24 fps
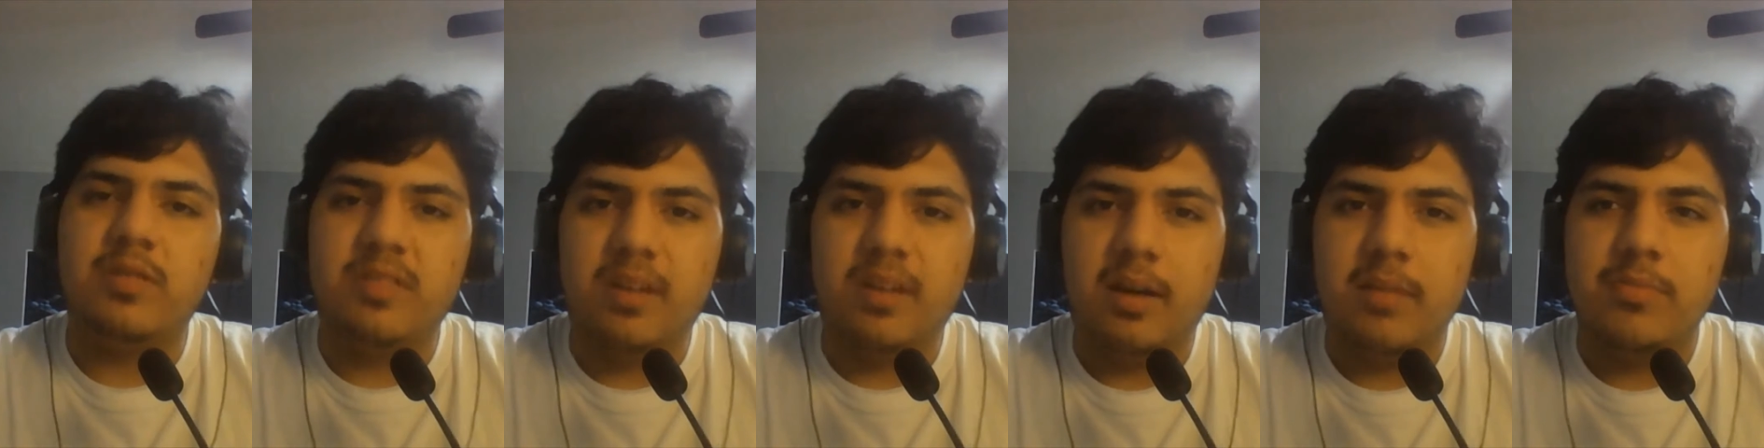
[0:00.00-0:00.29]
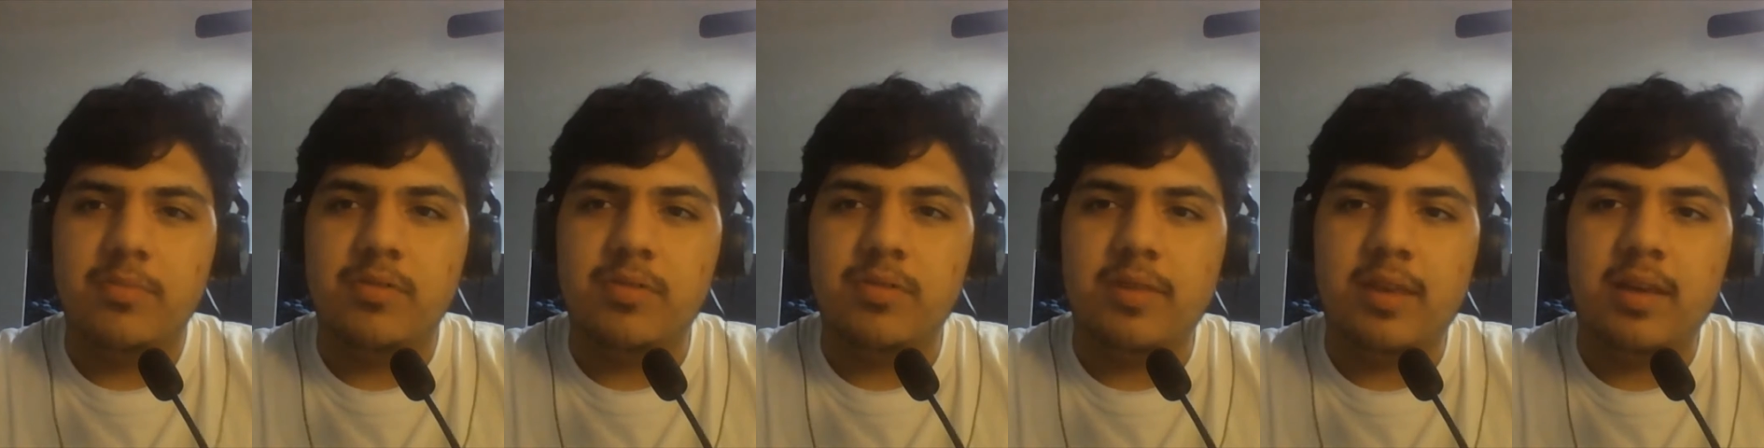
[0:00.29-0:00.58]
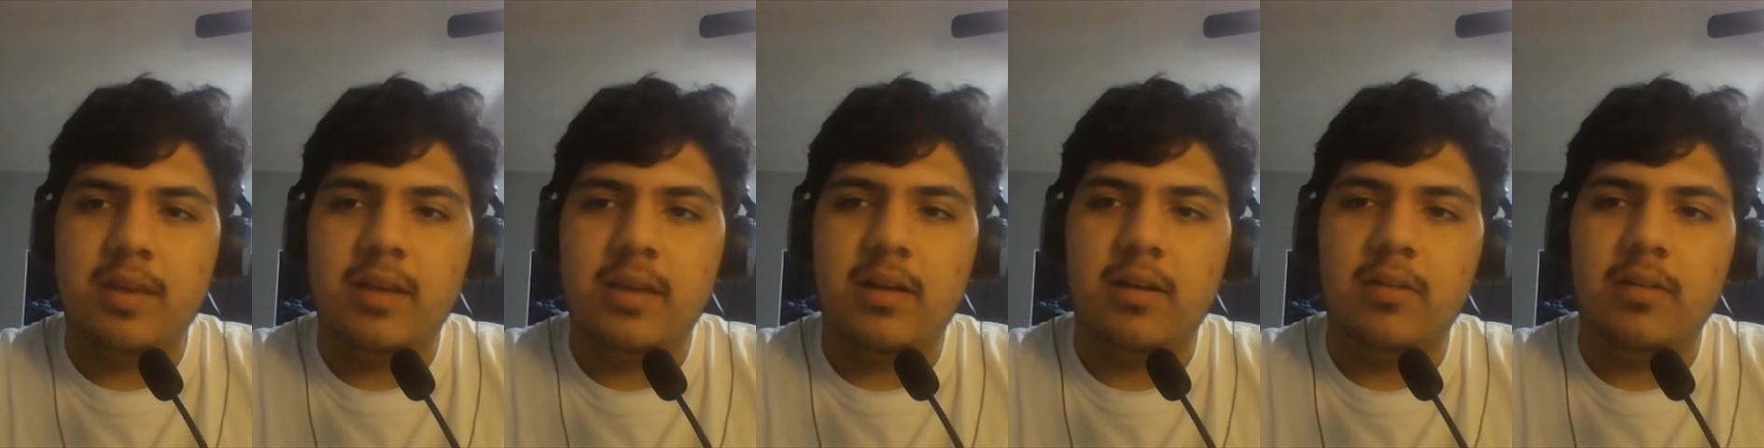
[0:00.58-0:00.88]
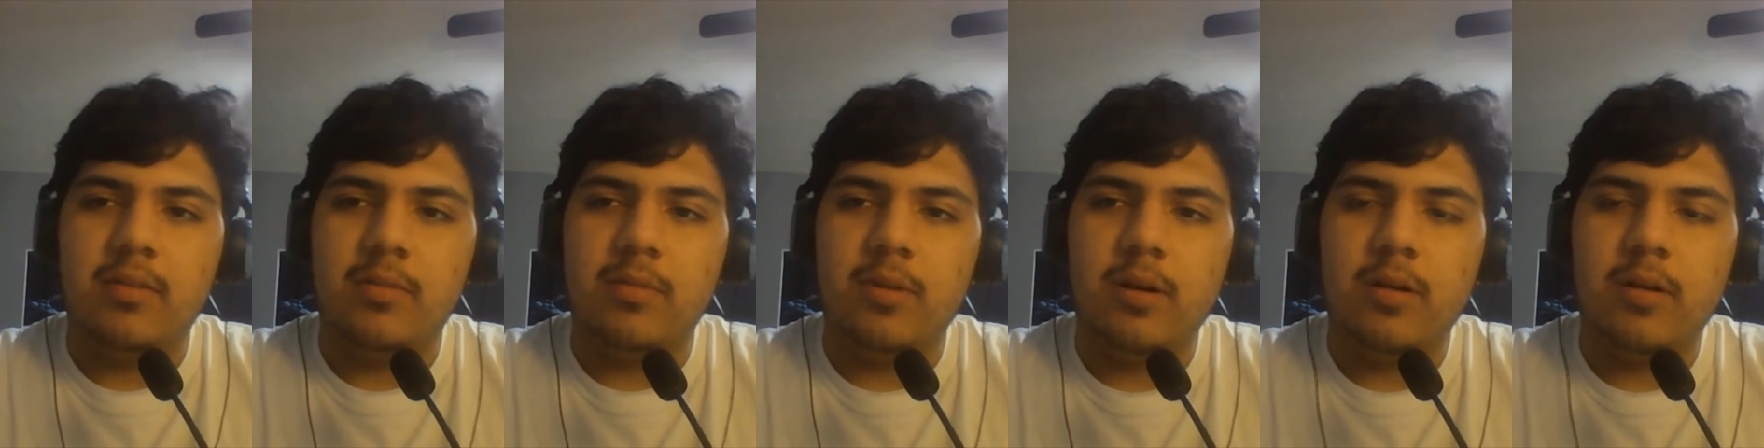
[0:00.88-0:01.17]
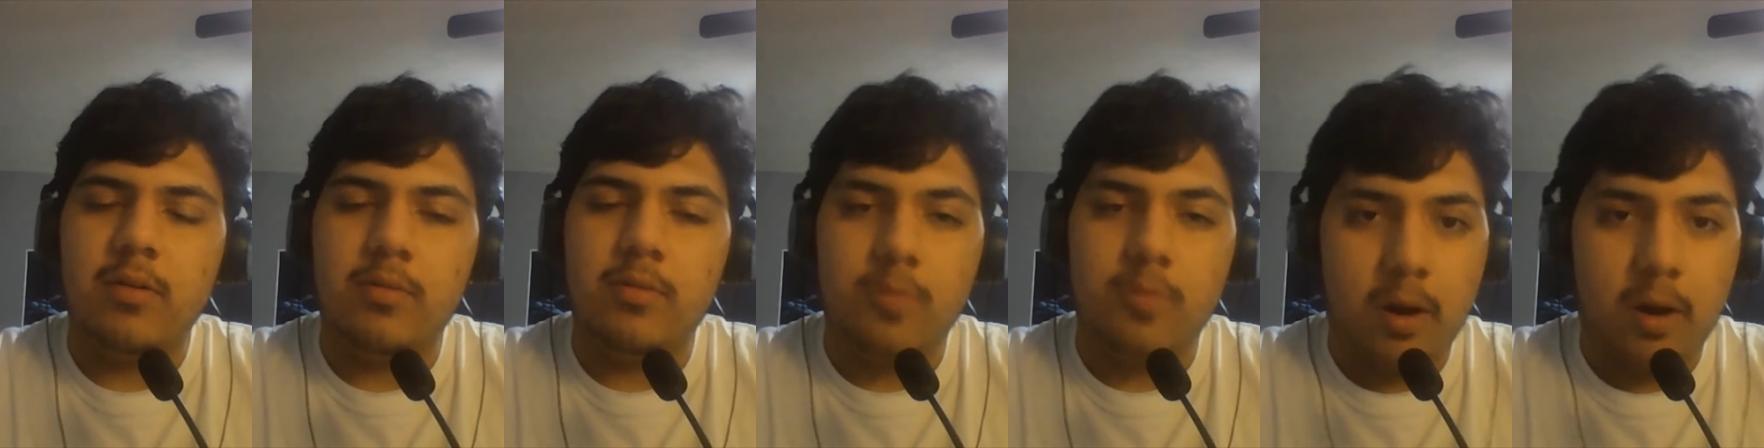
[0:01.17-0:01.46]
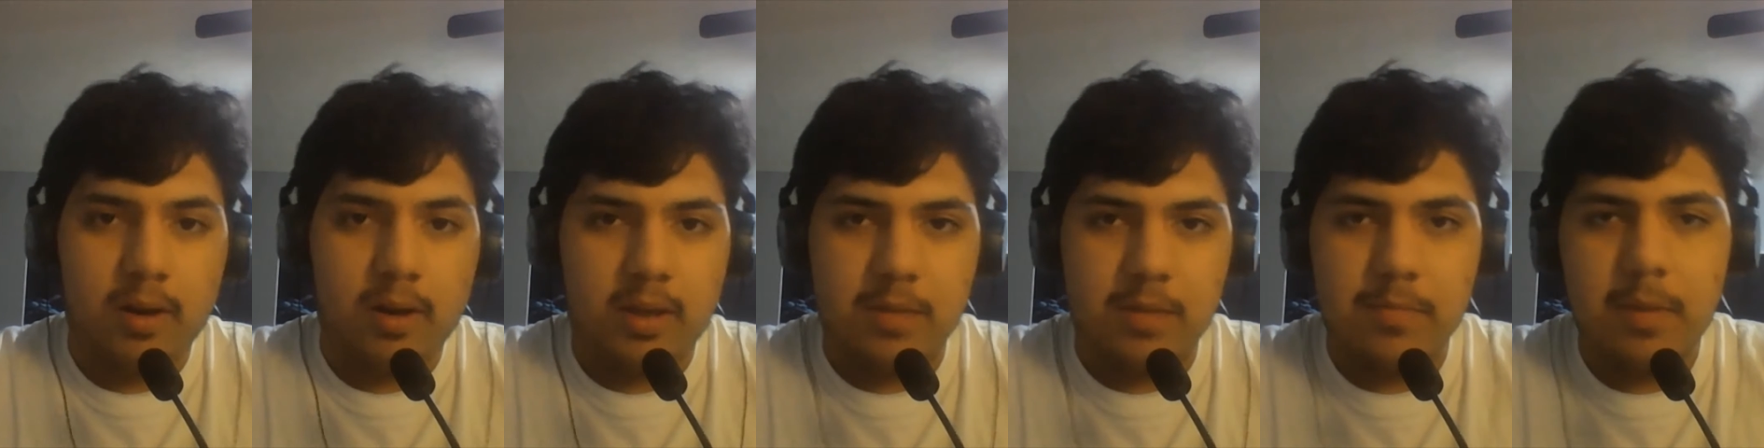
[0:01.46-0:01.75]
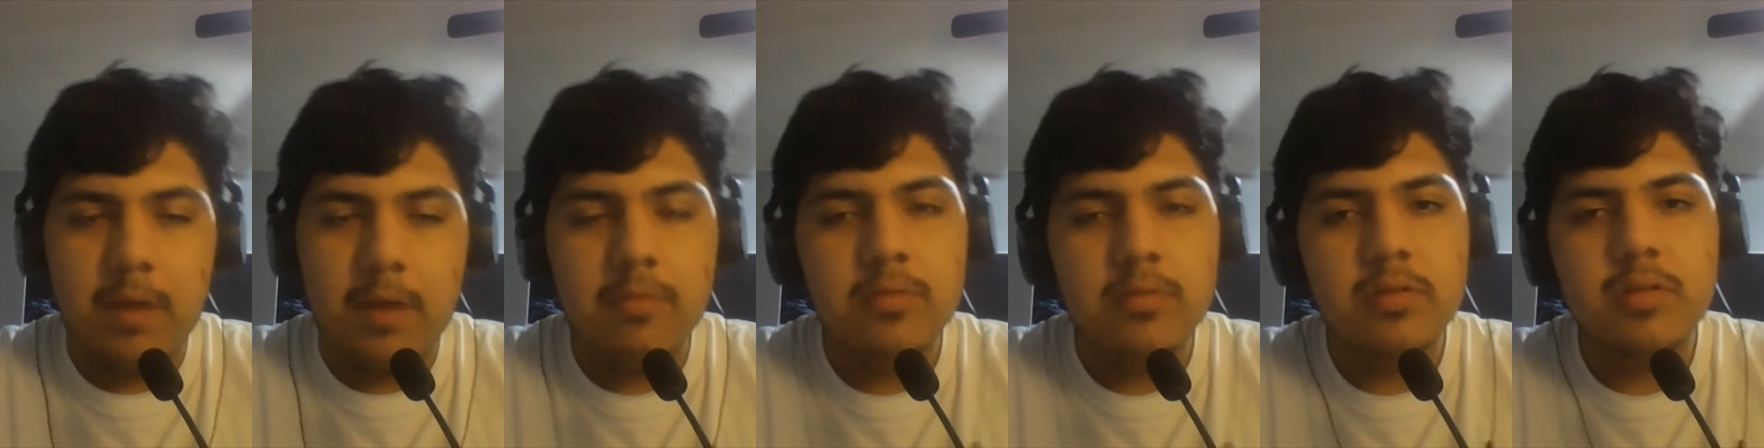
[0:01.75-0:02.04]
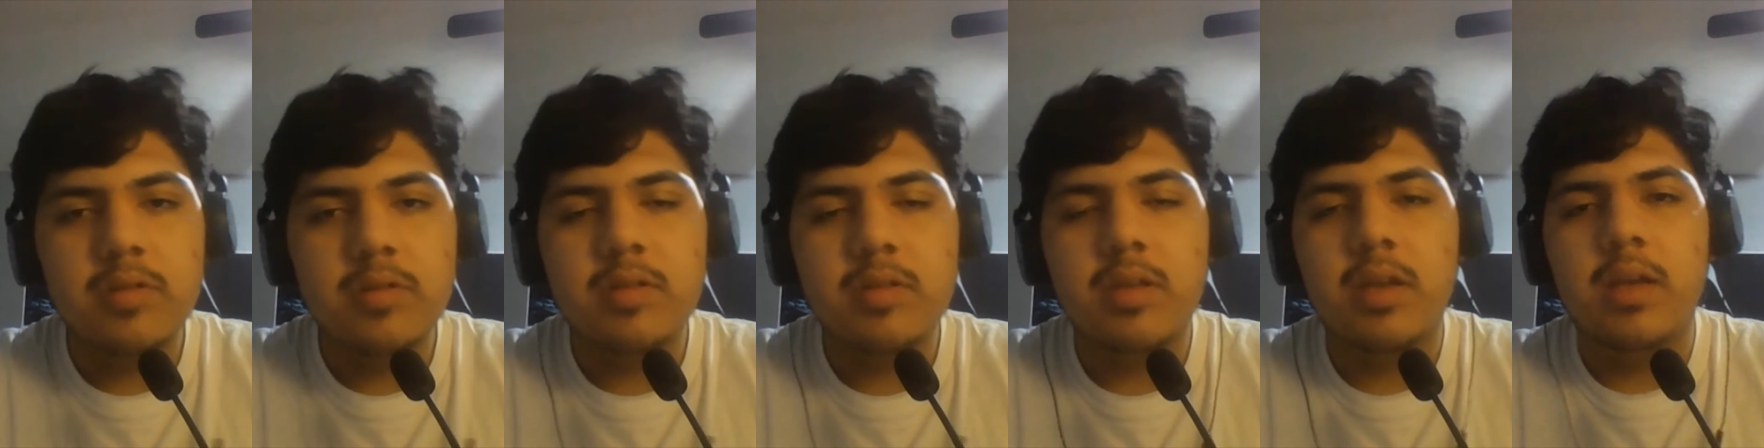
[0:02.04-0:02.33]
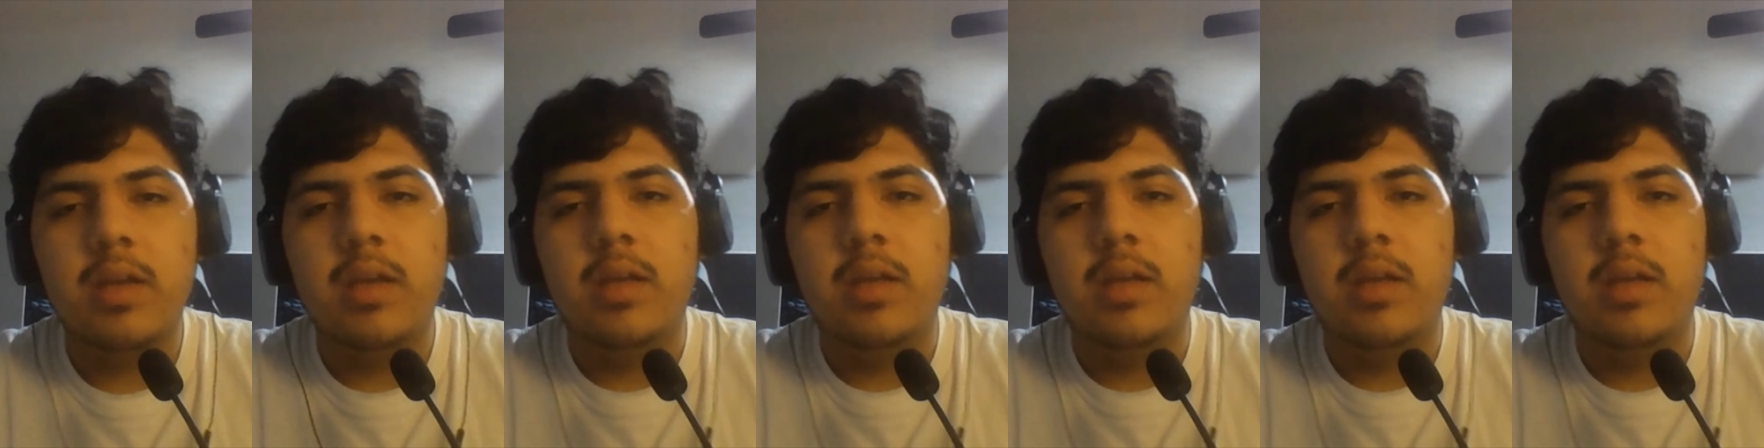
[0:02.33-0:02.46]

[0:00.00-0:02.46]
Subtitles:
time to the Colorado Rocky Mountains,